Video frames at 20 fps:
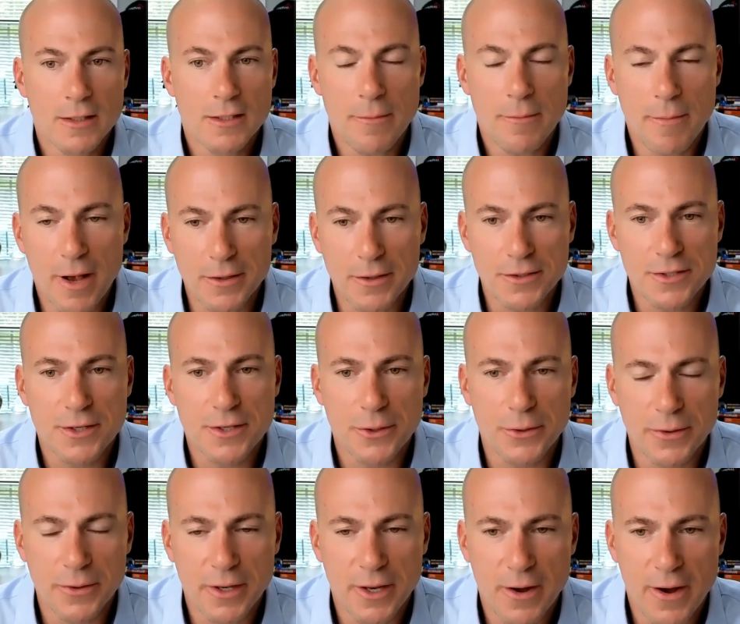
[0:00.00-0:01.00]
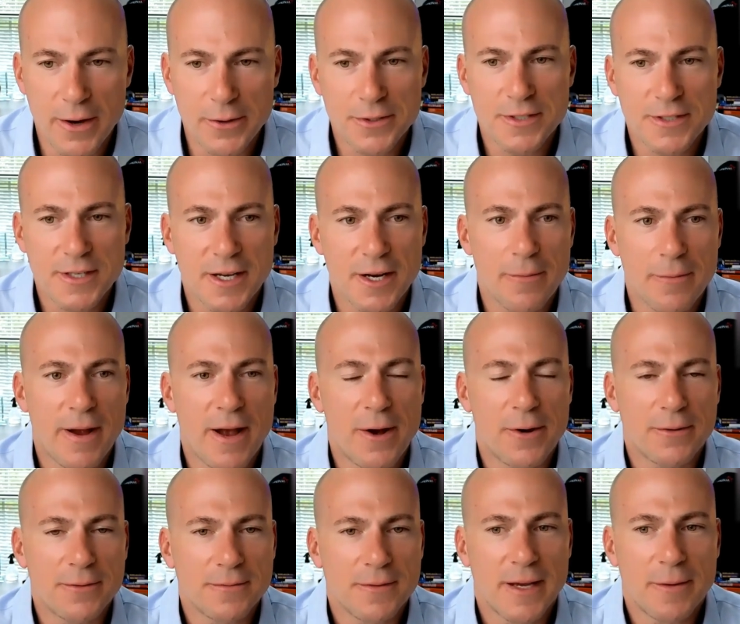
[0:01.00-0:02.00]
Something else too, you know, I was thinking
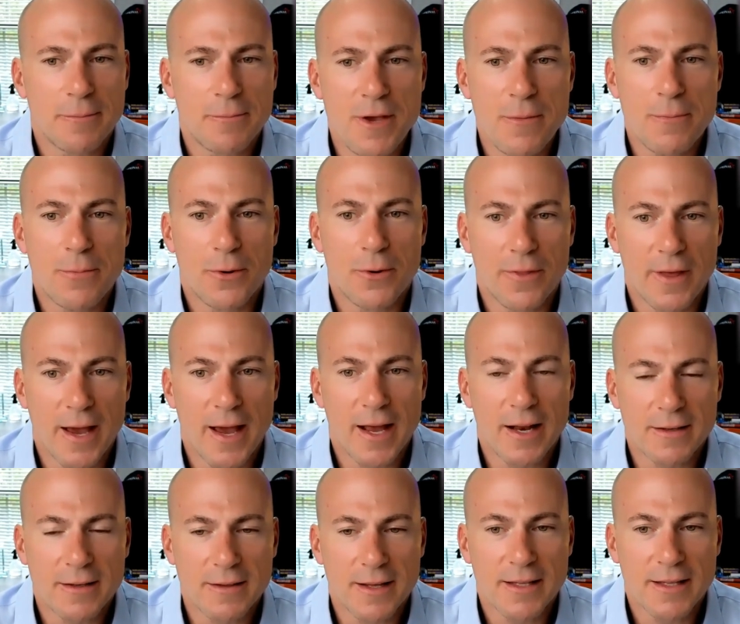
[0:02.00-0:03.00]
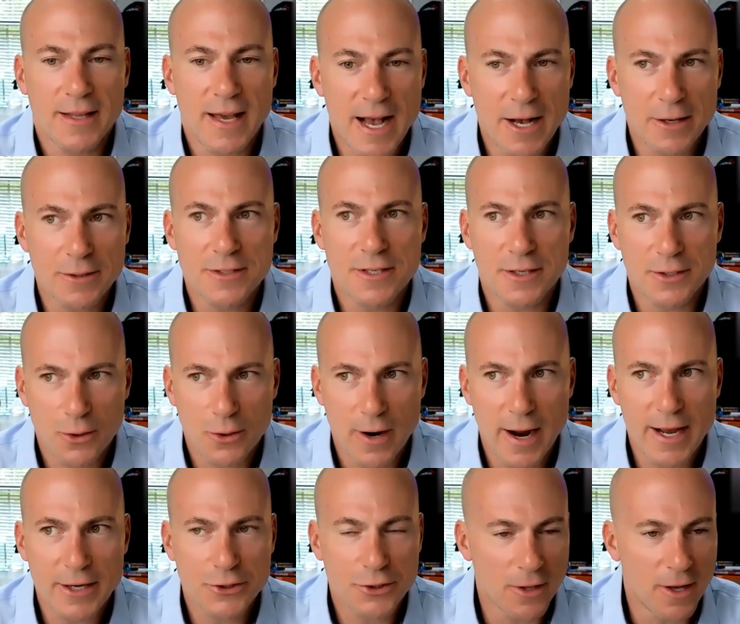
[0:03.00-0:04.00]
about like people that like the housing
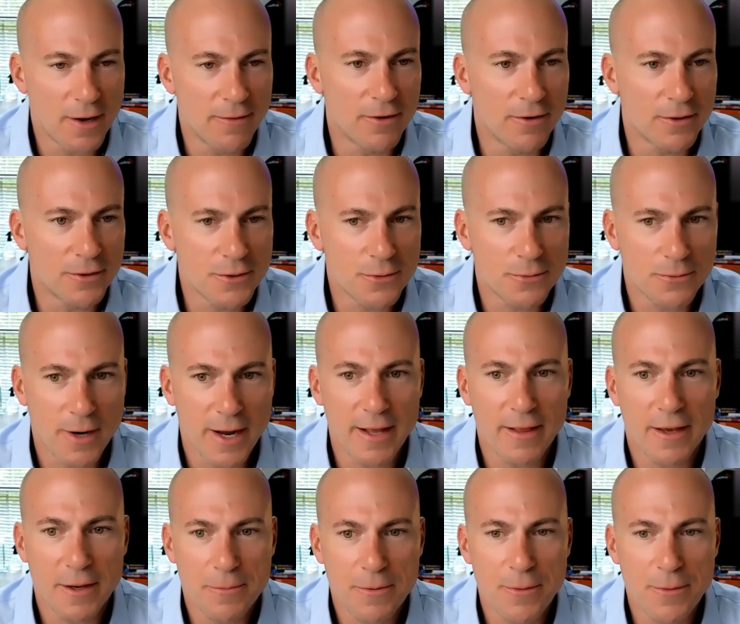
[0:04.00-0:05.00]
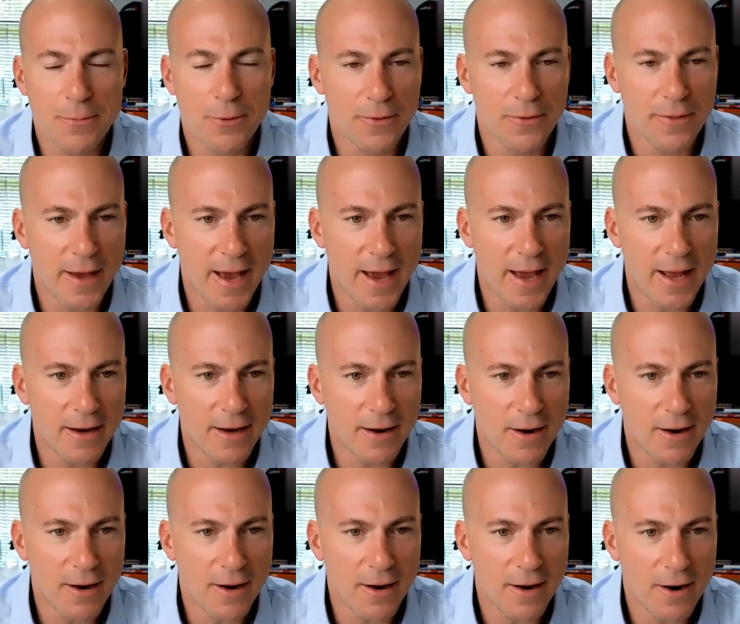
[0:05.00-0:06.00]
crash lovers, right? Like people that
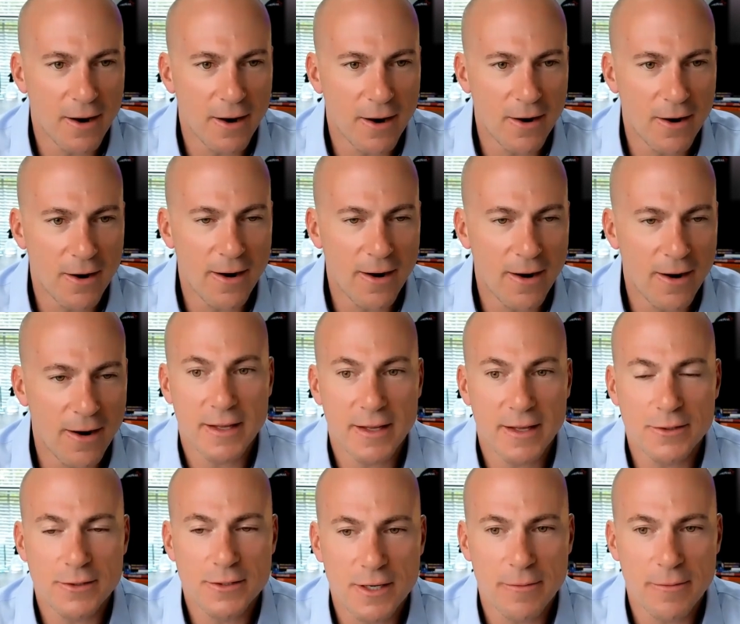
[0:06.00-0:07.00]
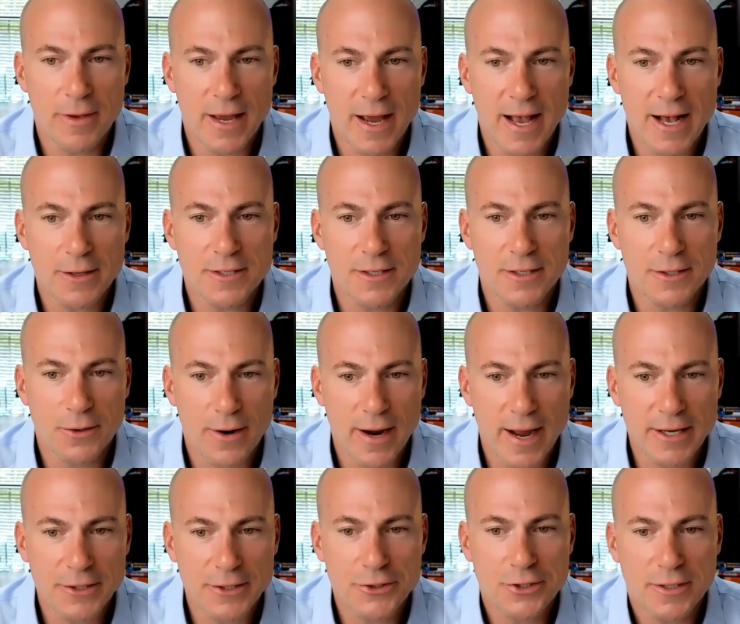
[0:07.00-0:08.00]
are adamant that there's going to be a housing
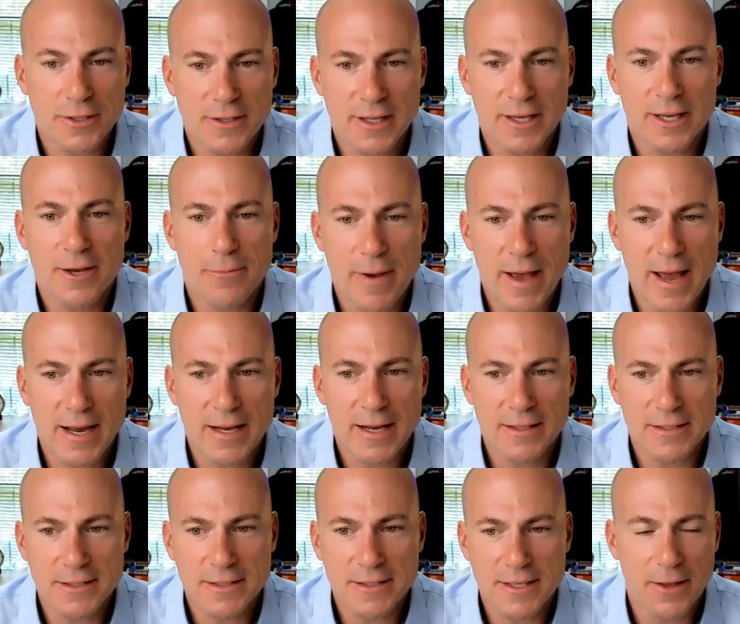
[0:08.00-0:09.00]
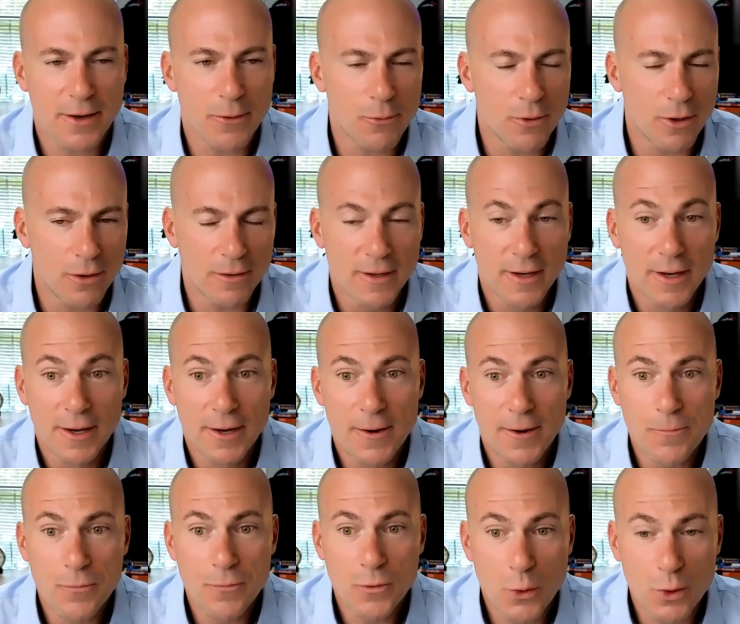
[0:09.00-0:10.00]
crash and they come back and they say like, well,
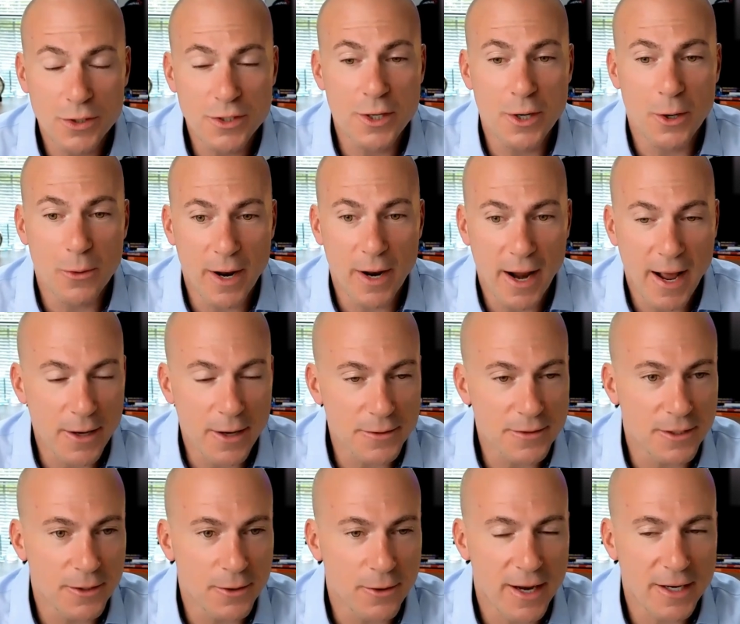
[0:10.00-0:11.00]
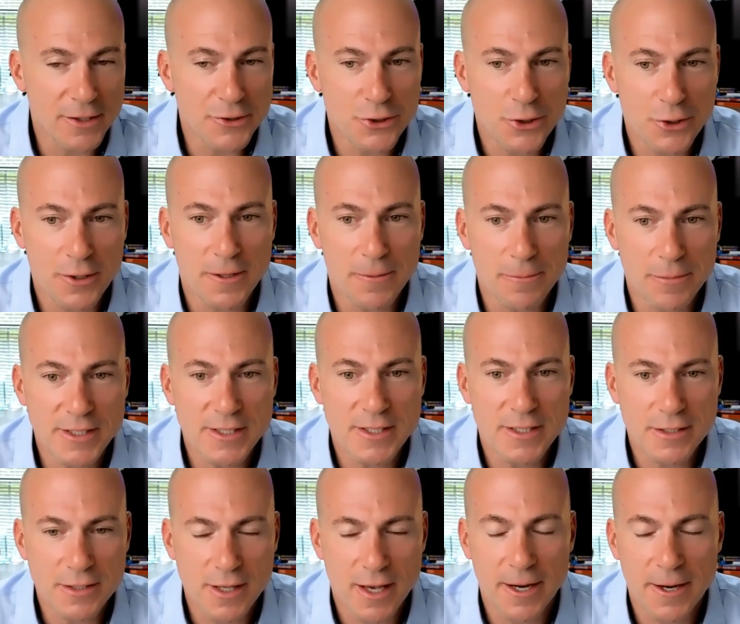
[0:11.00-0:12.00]
of course you don't want a housing crash. You're in the
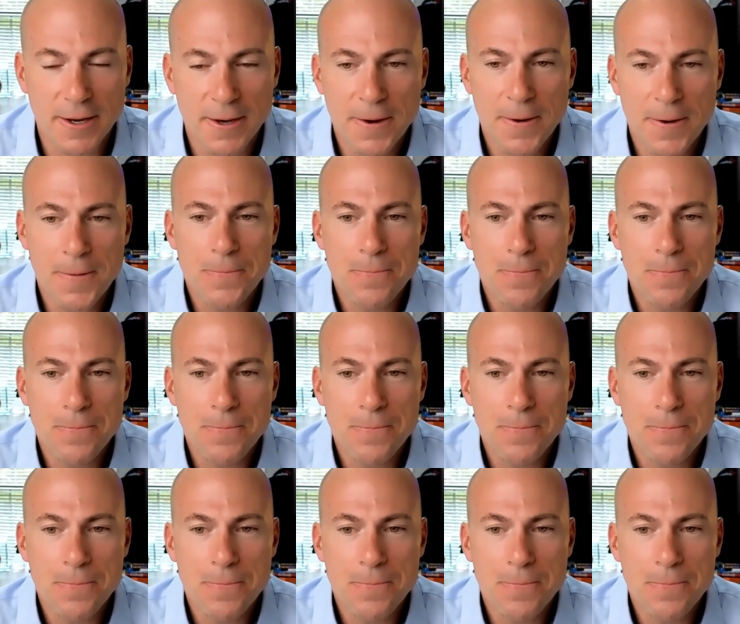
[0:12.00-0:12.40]
business. Like